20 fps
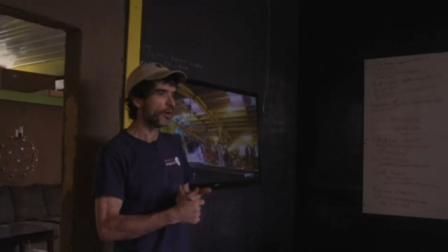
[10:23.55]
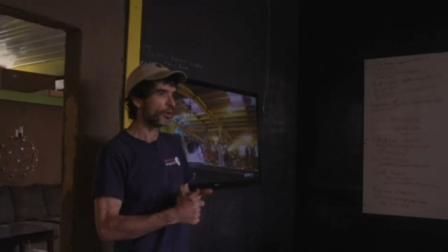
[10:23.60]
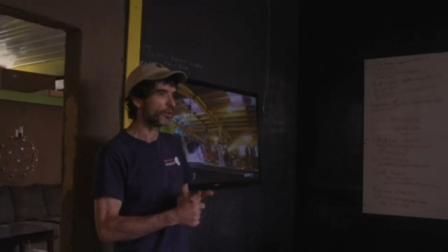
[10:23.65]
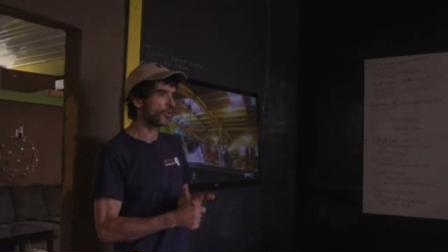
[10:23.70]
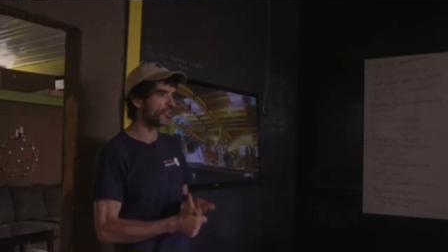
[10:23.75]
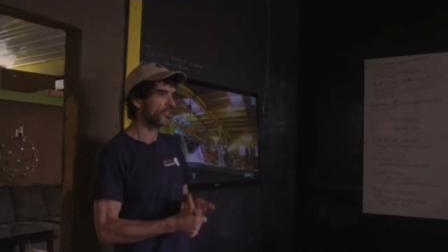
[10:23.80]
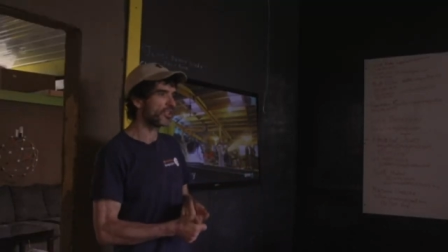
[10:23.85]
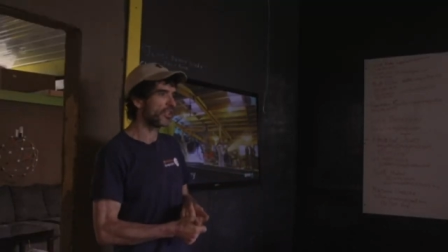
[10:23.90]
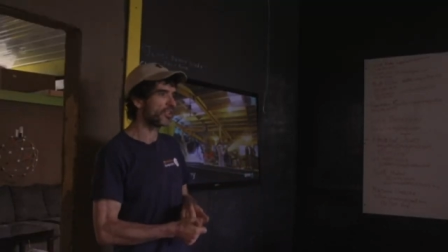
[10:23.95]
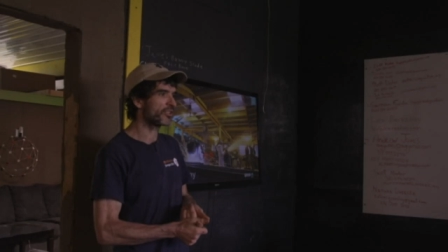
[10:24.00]

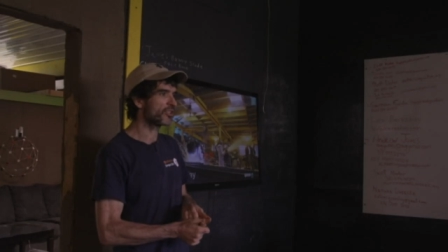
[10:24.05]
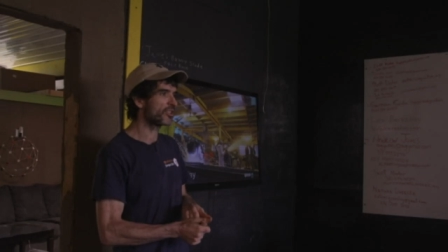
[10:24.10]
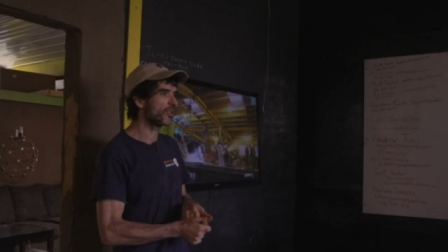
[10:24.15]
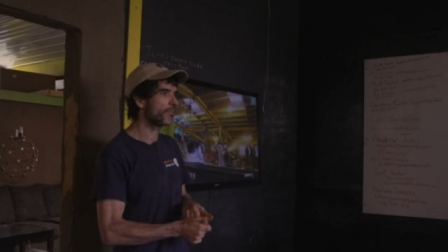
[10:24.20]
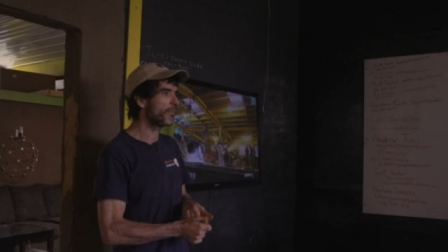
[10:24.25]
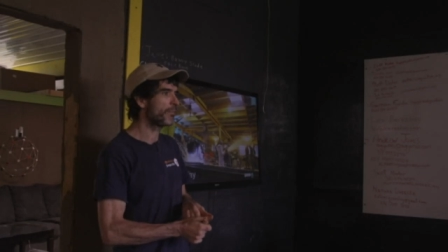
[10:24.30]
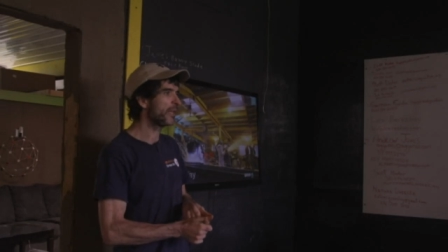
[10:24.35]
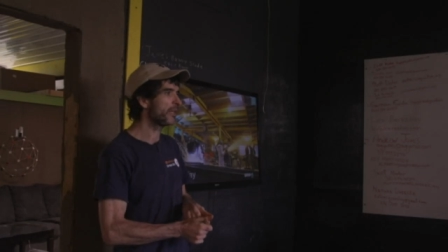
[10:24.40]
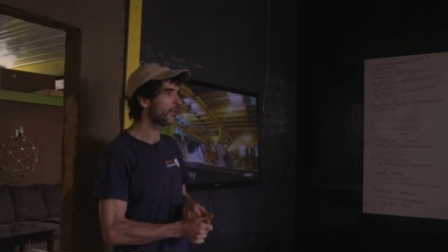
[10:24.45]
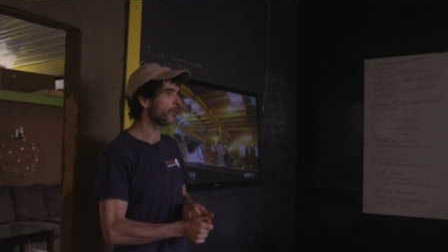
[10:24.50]
or
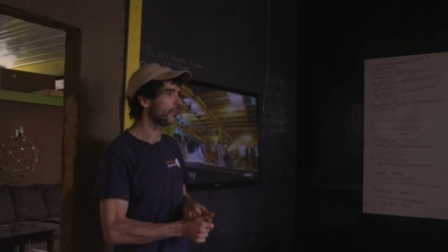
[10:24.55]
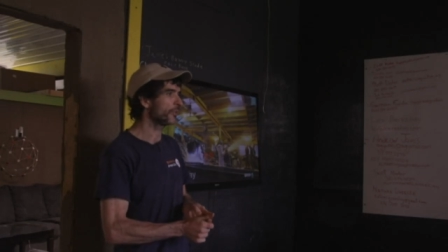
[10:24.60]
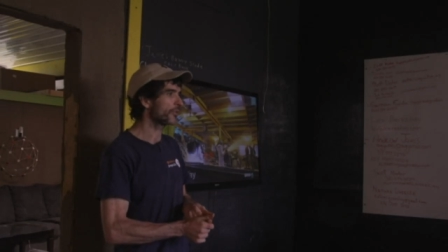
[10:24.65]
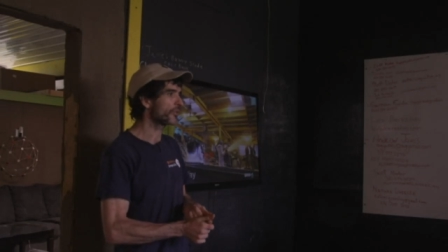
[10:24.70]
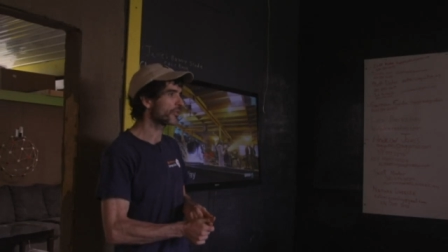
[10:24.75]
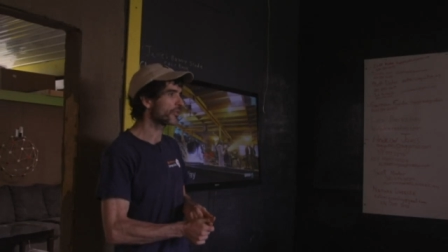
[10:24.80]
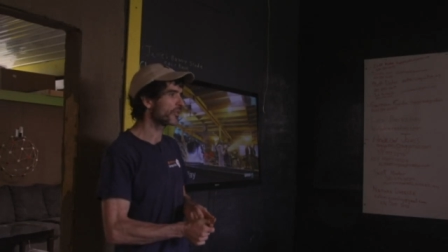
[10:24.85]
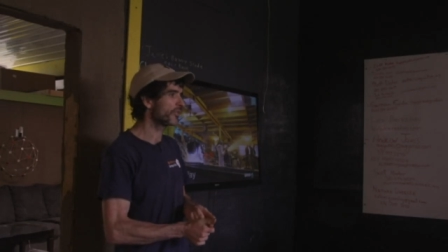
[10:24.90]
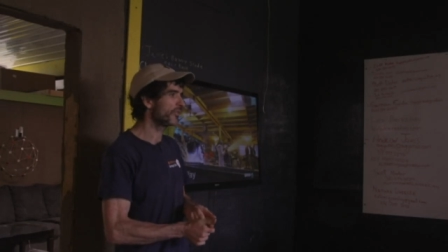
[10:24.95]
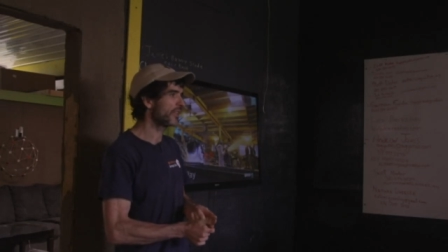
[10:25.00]
CNC
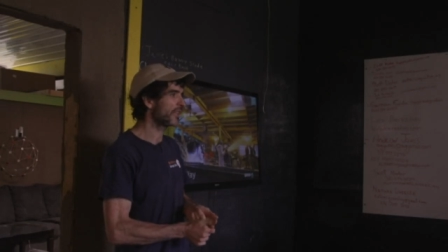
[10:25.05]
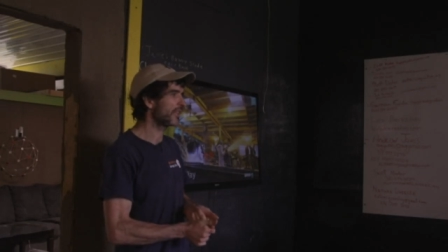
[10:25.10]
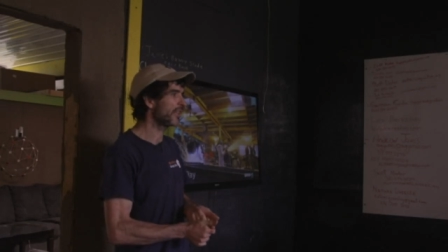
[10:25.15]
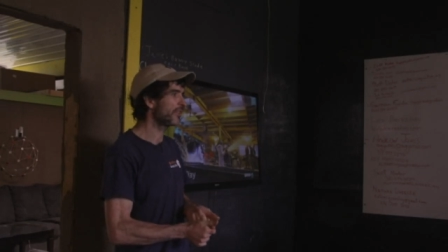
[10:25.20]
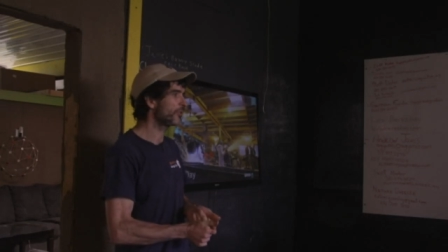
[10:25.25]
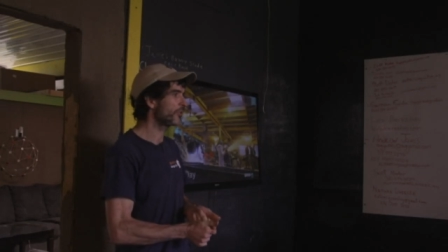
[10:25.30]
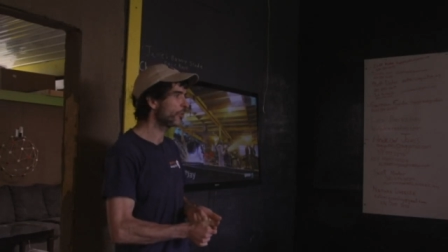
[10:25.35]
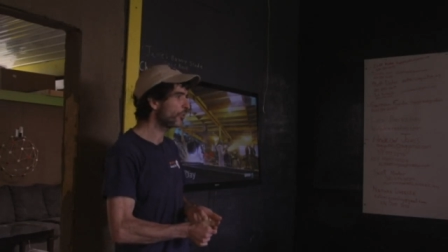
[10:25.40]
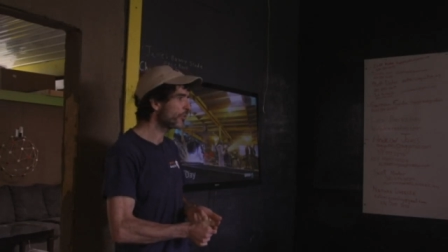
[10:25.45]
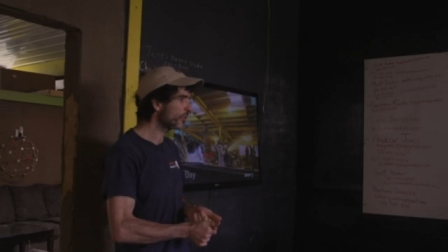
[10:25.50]
mills that
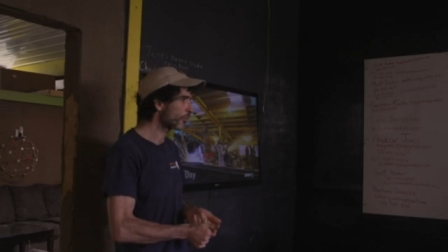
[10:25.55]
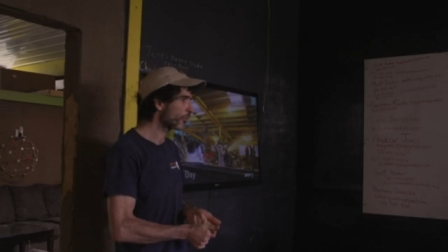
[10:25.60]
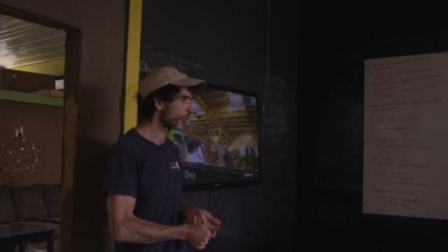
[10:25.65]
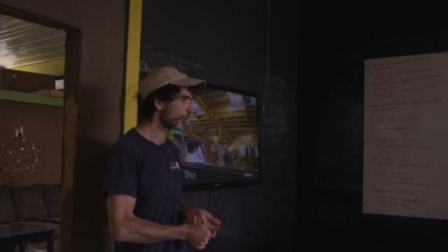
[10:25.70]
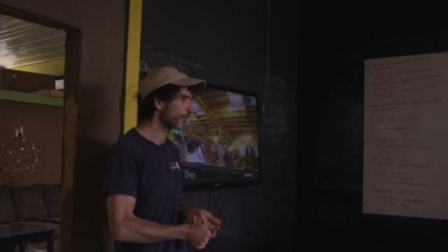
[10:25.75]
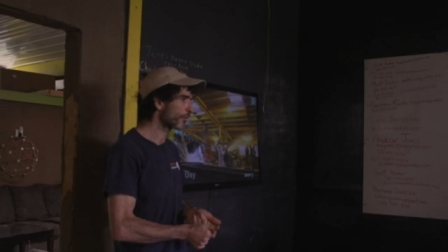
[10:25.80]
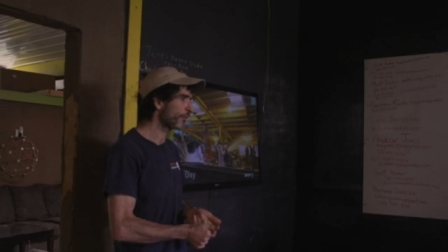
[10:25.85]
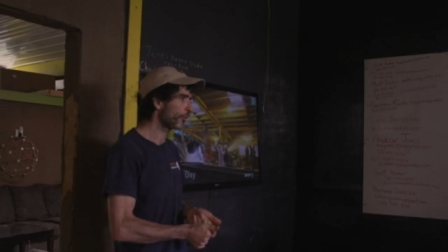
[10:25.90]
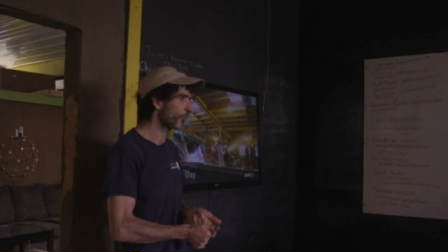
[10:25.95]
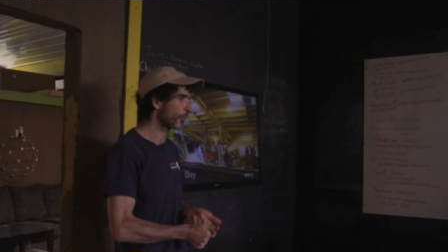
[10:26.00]
can do the
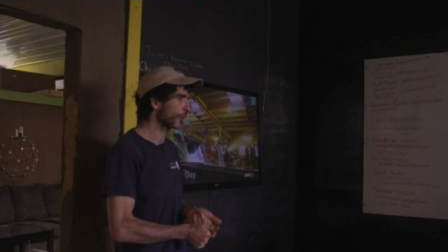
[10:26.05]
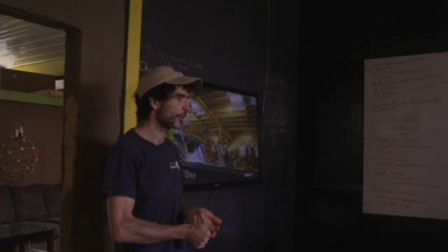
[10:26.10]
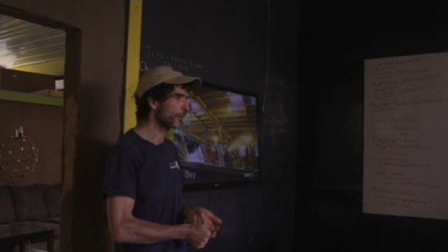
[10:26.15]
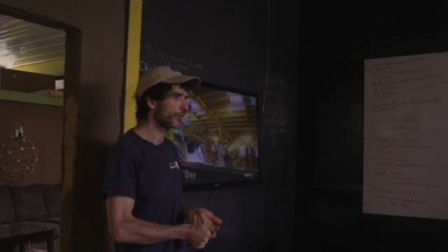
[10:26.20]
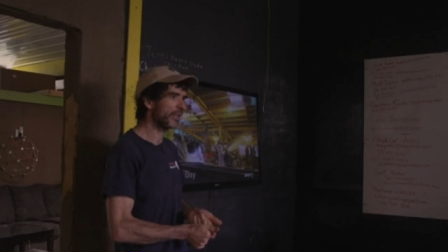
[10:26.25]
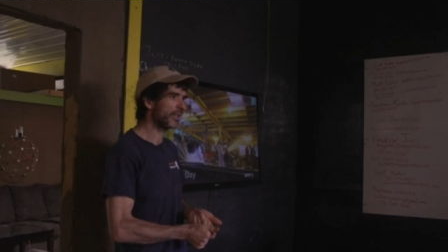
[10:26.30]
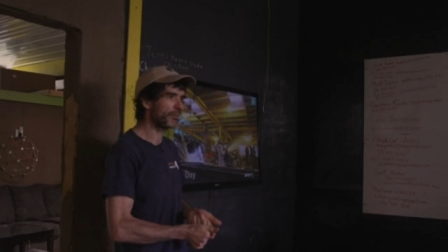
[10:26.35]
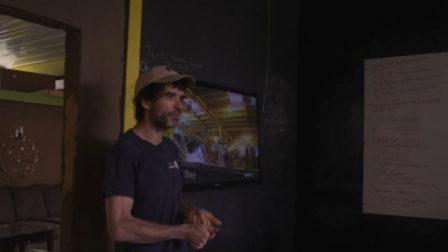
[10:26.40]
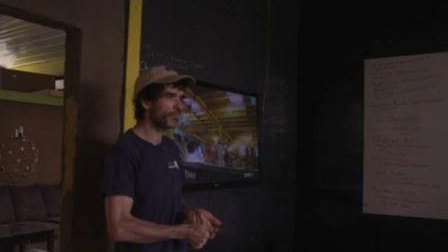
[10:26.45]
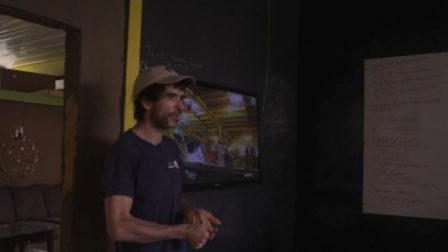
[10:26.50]
work for
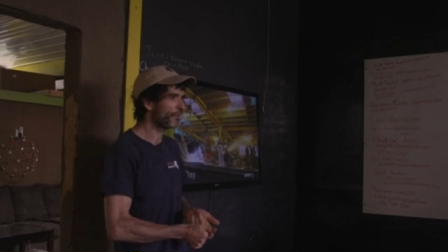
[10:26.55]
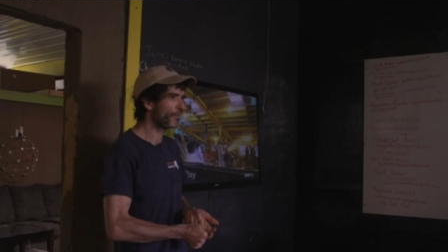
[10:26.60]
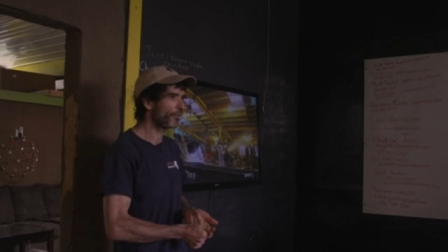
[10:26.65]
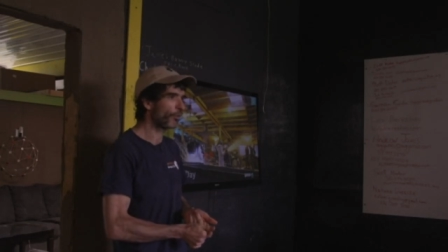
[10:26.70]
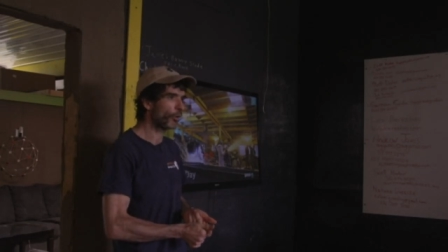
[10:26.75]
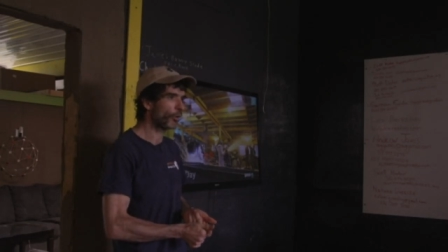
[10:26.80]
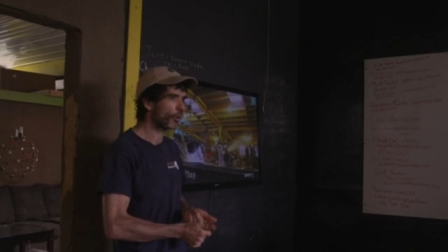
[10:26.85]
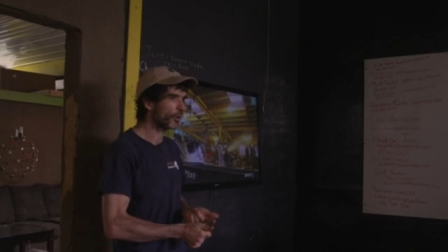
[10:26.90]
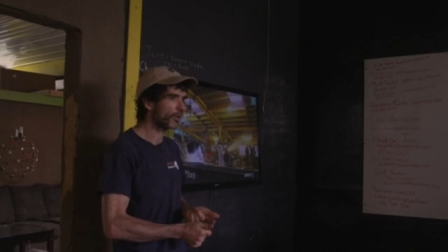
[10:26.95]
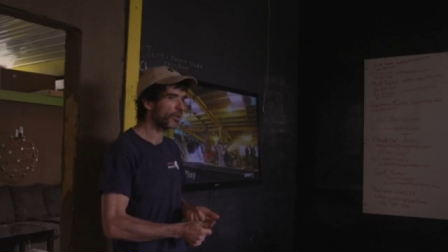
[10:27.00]
you that
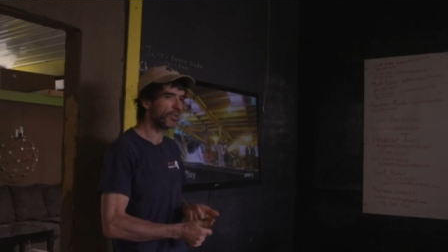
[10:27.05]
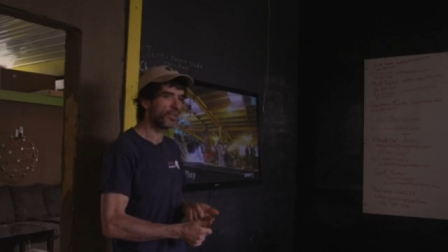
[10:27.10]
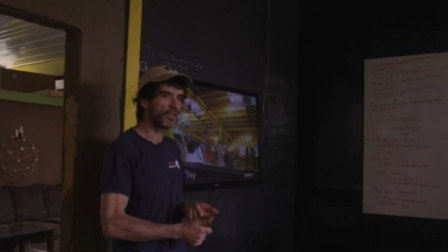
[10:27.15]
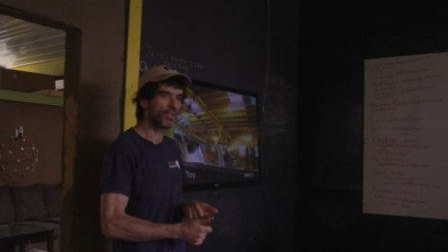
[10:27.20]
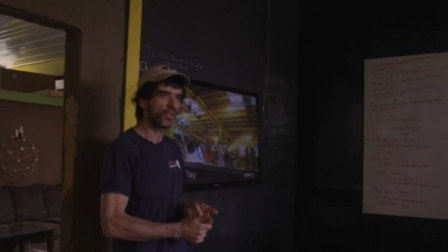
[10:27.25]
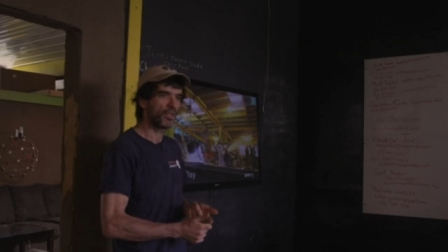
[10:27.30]
before